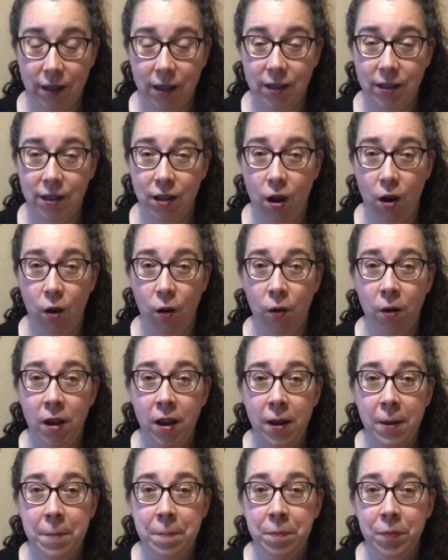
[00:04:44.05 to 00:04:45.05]
So
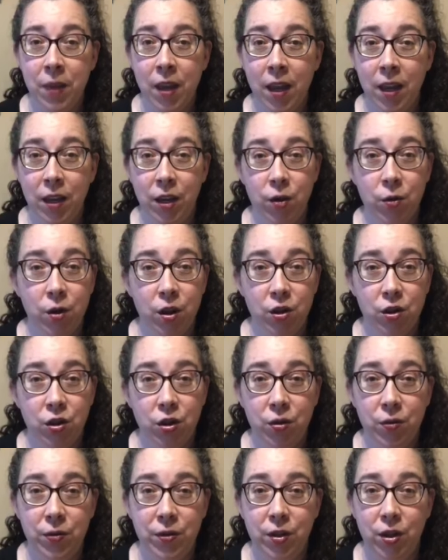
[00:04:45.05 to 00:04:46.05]
you can
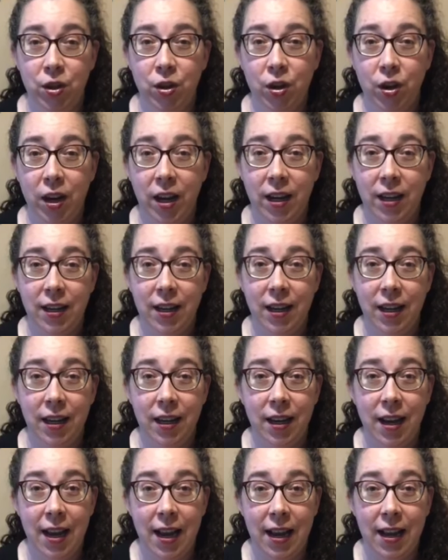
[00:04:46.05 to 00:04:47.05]
choose to cook it in
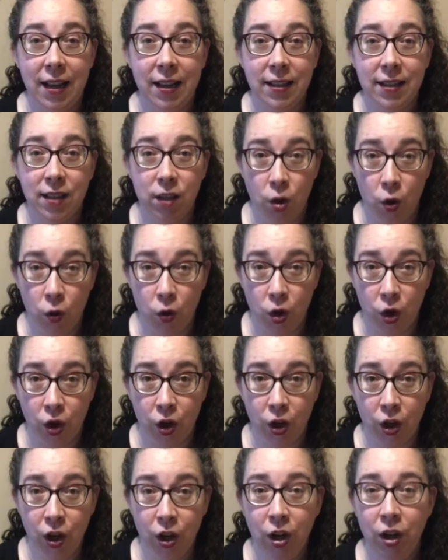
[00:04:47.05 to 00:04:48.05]
a slow
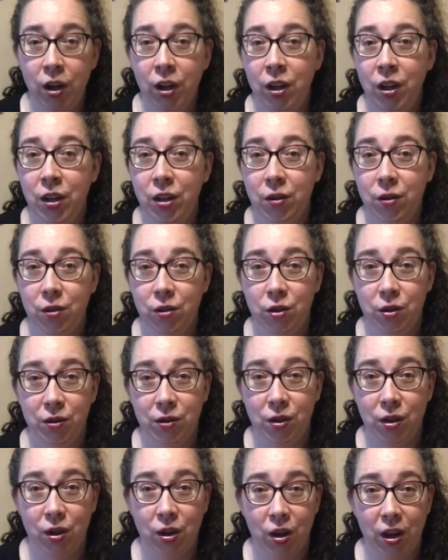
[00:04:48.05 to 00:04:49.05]
cooker, you can choose
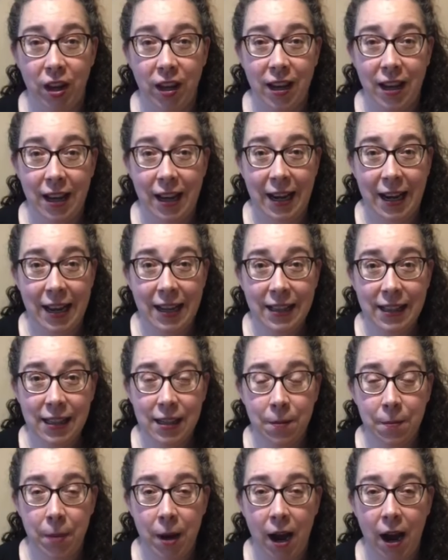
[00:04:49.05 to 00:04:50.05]
to cook it in an
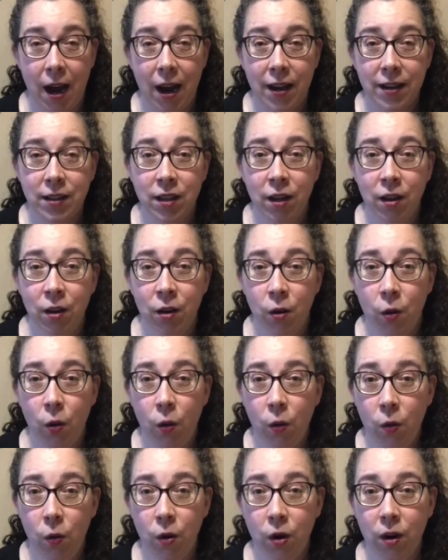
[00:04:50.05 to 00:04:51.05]
Instant Pot,
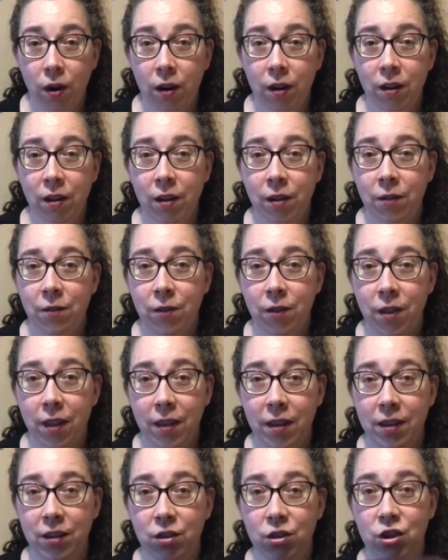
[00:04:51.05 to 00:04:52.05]
or for the
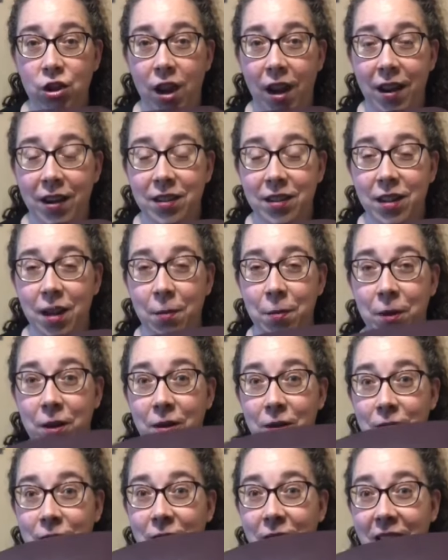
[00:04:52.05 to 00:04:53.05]
giant
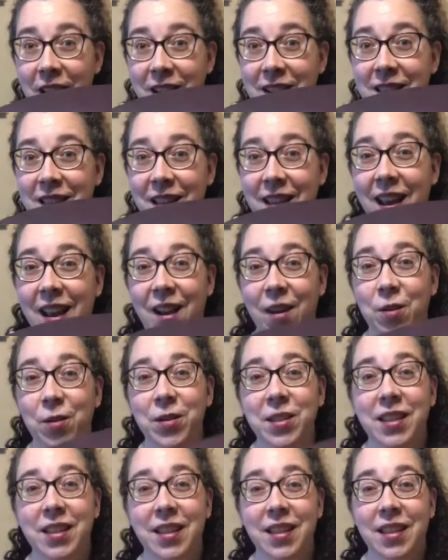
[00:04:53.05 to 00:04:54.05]
Epicure fans in the
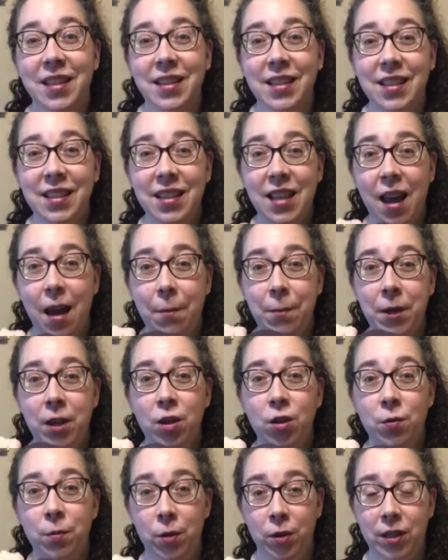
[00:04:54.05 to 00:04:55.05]
house, this is the
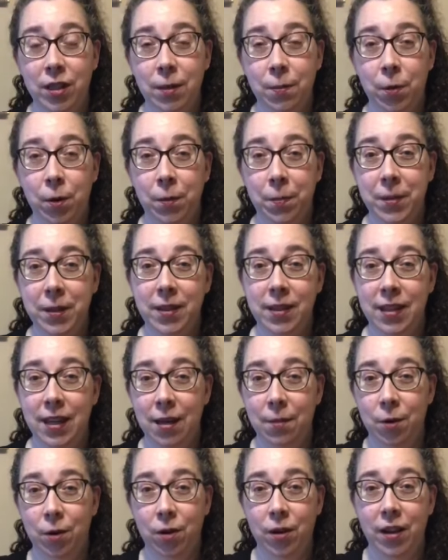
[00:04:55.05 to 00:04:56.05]
Epicure multi-purpose
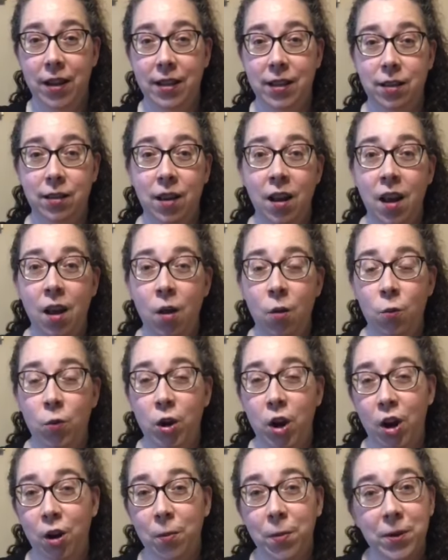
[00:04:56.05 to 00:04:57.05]
steamer. It's
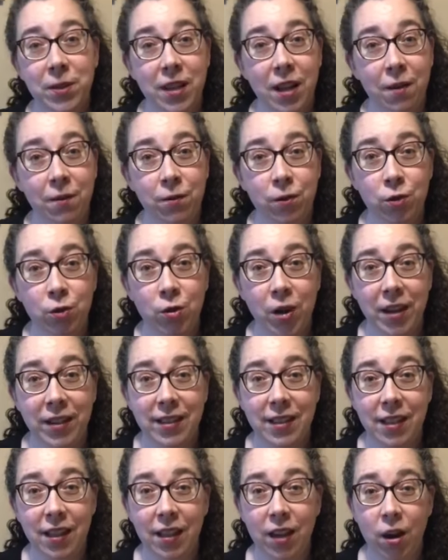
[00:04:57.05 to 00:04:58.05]
100% food grade
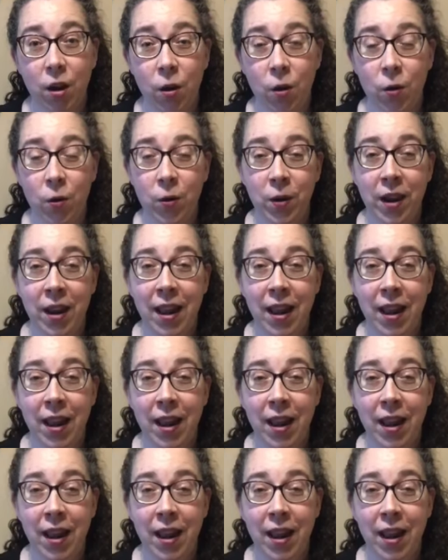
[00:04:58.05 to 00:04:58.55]
silicone.